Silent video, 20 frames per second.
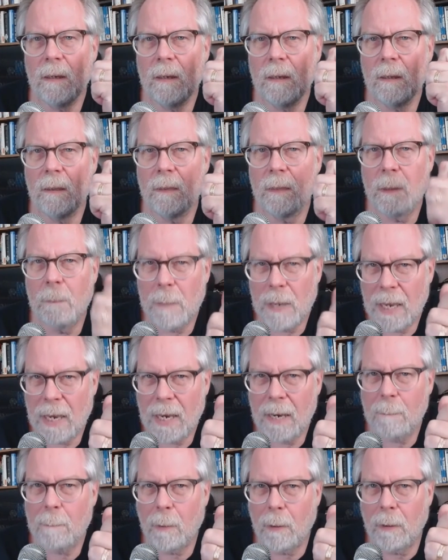the
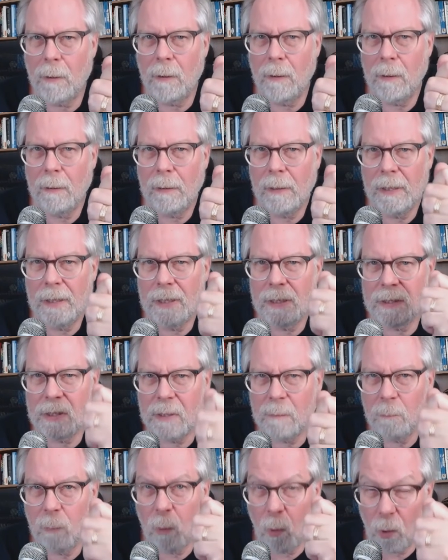paper is an
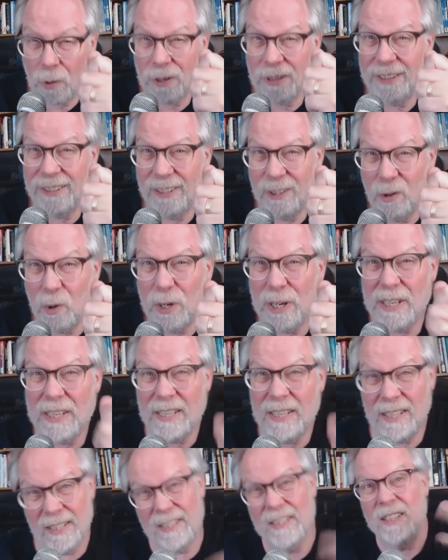important
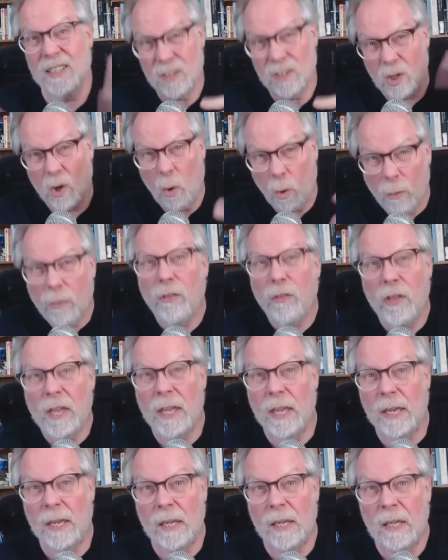ingredient in this whole thing.
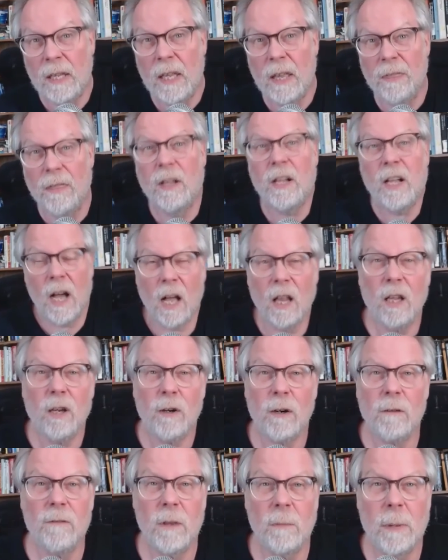The color
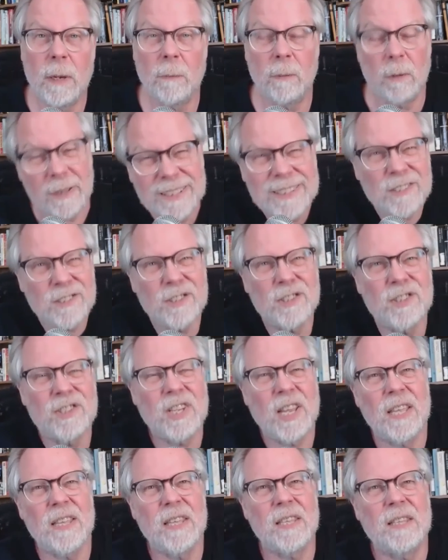of the paper. Let's just
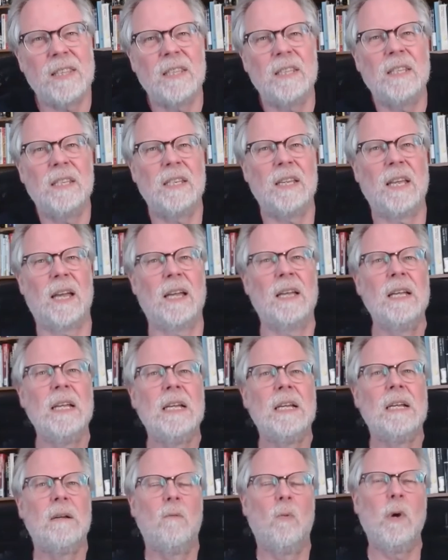say that
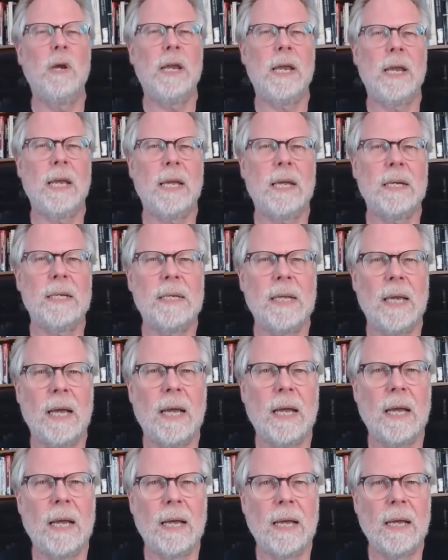we had
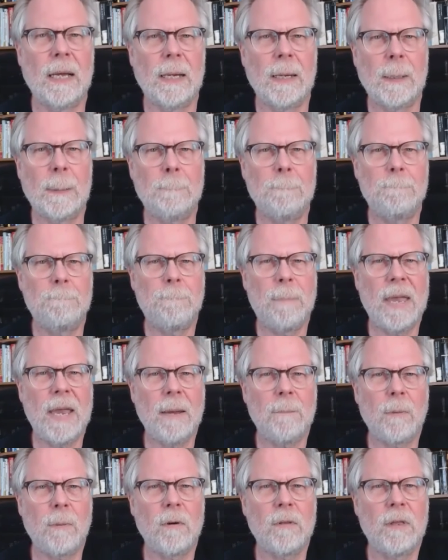
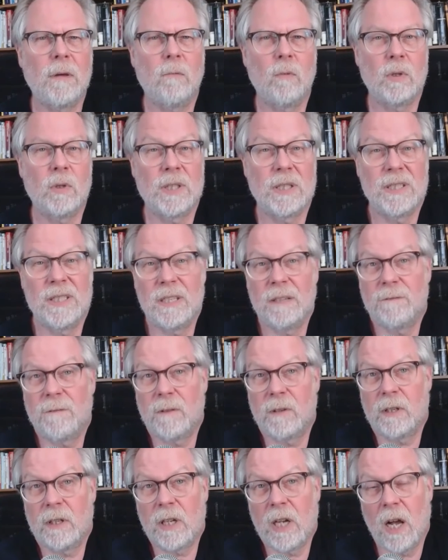paper that was a different
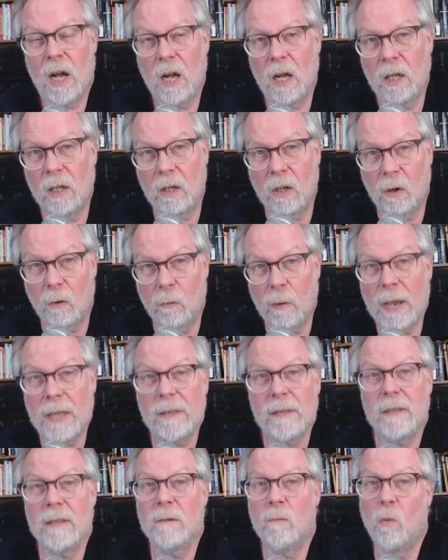color. Rather
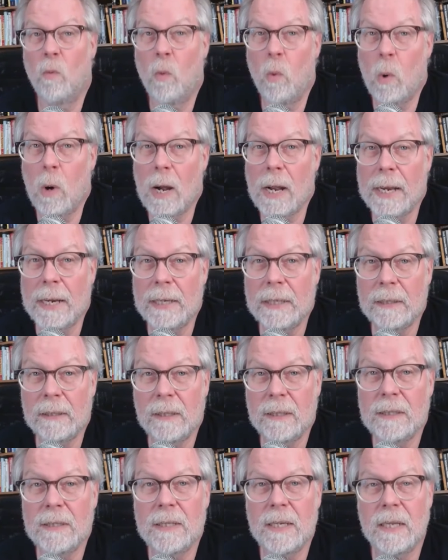than white,
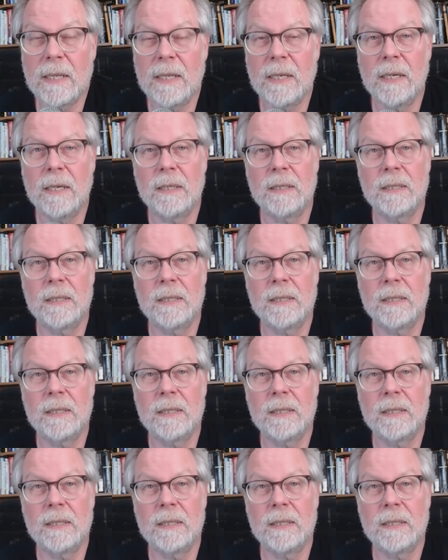let's say that it,